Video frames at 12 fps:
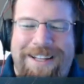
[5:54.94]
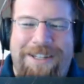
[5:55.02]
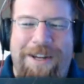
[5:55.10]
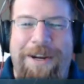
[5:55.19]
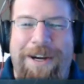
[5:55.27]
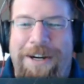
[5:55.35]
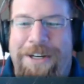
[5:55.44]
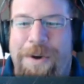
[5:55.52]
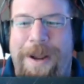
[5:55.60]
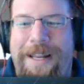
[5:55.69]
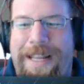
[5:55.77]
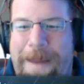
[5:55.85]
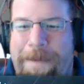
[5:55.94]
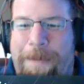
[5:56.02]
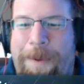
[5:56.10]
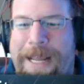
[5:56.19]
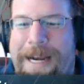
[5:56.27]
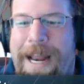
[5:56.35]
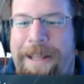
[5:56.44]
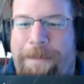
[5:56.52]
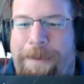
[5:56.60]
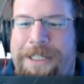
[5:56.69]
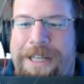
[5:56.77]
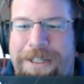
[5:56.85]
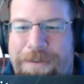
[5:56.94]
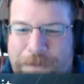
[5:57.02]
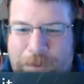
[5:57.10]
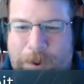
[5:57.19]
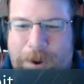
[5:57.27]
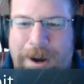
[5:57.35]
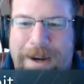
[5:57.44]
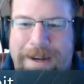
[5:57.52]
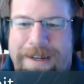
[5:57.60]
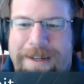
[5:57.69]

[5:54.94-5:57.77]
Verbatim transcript: So you're enjoying the game. You're playing it on the PlayStation four.